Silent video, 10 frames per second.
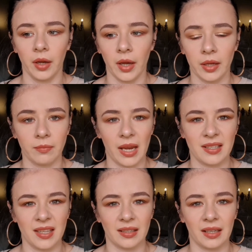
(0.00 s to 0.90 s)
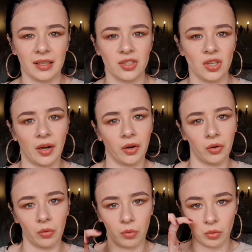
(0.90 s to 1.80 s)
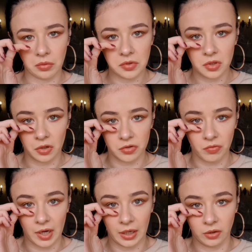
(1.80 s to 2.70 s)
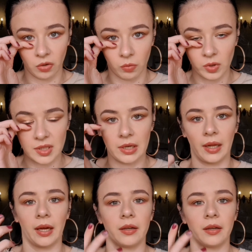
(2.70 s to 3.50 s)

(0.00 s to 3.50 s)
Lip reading: it makes that like shadow, or starts running in your waterline,